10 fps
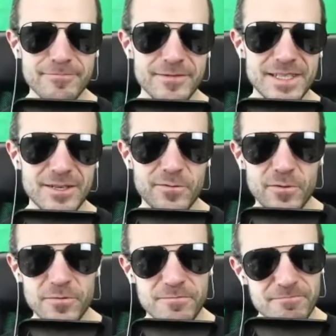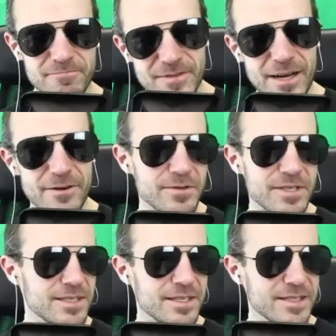So for that
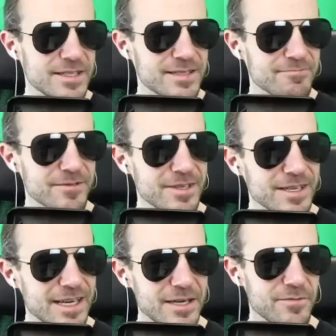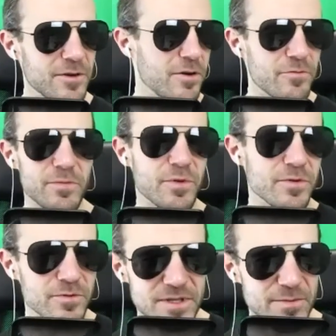reason, it's kind of not
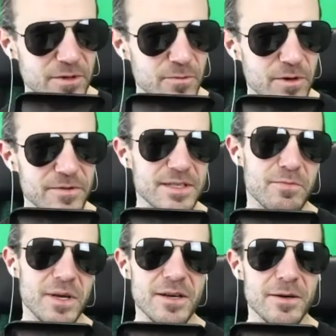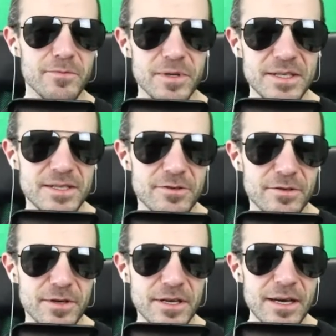reproducible what these big companies are
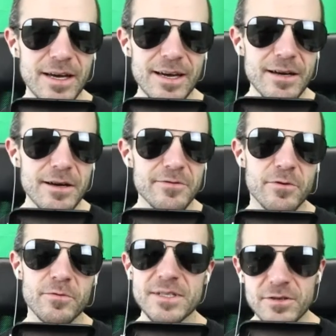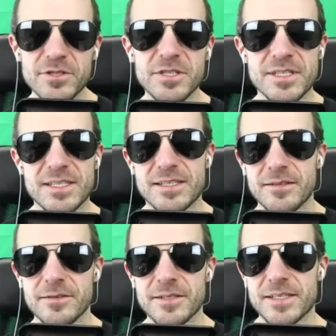doing. For research, it's
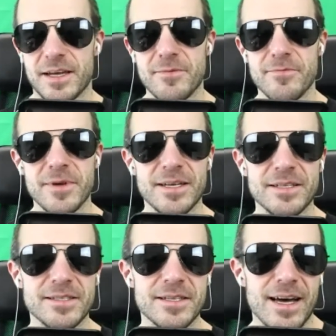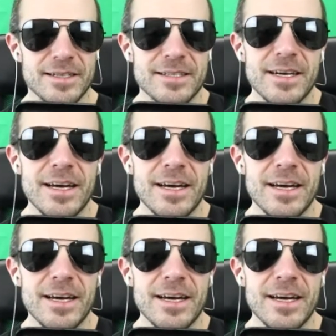still the same, is that